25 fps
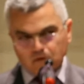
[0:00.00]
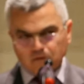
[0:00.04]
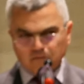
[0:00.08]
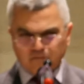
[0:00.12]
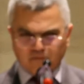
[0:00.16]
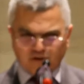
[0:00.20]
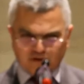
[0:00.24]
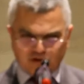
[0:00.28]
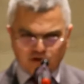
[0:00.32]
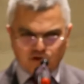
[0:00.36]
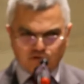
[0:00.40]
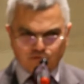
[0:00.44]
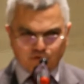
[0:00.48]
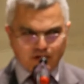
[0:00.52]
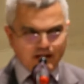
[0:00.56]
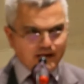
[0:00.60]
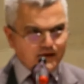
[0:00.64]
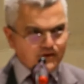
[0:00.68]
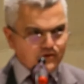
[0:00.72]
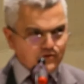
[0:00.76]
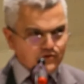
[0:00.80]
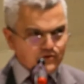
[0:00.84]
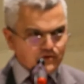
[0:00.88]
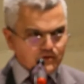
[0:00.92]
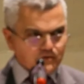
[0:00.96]
but
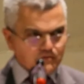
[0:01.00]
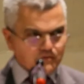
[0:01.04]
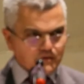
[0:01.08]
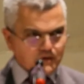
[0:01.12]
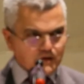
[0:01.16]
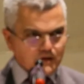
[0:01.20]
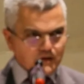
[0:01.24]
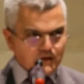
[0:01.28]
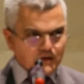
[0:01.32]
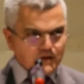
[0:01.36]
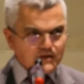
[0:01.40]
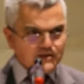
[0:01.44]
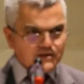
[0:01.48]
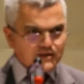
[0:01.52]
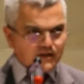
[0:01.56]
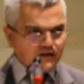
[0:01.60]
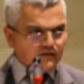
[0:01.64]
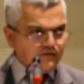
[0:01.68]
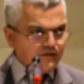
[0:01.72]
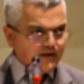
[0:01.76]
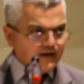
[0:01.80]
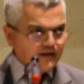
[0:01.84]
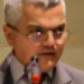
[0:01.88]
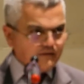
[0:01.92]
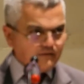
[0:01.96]
strange
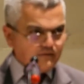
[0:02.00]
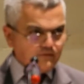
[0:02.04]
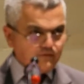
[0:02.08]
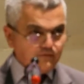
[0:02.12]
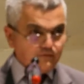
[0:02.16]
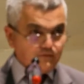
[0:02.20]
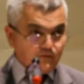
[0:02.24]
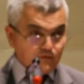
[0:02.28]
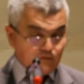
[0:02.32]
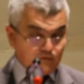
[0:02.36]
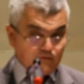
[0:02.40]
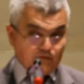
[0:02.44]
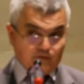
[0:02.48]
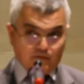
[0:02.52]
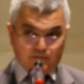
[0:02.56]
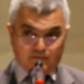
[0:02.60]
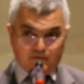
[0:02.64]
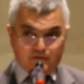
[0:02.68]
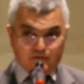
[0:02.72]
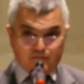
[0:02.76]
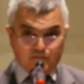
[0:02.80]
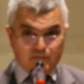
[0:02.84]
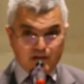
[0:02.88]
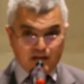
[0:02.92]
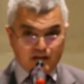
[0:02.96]
survey for
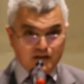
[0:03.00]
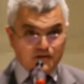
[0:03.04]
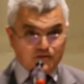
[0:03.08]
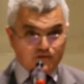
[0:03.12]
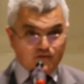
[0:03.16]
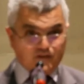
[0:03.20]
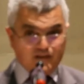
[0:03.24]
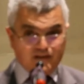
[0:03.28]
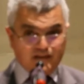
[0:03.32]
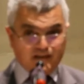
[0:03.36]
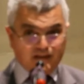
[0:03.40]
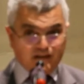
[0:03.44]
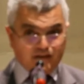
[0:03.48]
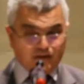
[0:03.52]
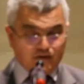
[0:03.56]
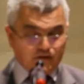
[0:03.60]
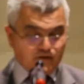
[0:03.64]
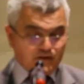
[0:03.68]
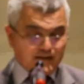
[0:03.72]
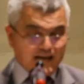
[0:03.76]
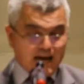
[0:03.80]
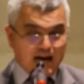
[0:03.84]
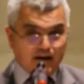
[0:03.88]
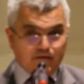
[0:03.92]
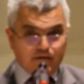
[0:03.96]
the Minister of Interior
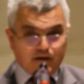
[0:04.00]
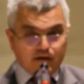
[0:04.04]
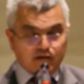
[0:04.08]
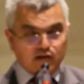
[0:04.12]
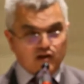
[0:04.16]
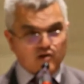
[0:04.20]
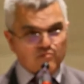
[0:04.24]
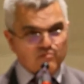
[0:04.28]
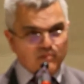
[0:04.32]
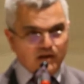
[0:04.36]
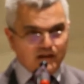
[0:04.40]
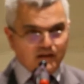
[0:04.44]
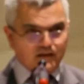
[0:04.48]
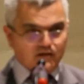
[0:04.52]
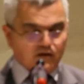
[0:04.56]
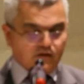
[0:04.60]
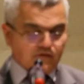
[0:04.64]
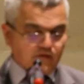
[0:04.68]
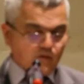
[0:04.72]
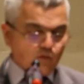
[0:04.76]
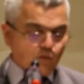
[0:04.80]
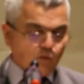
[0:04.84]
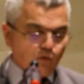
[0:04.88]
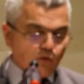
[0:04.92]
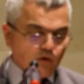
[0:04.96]
to carry out in the middle of
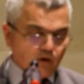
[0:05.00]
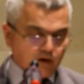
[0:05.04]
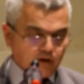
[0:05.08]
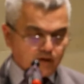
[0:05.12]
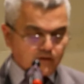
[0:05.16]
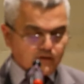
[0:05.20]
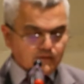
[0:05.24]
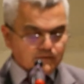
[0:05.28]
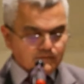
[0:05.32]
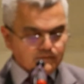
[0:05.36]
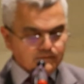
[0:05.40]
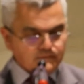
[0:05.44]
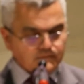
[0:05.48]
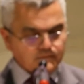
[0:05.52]
a war.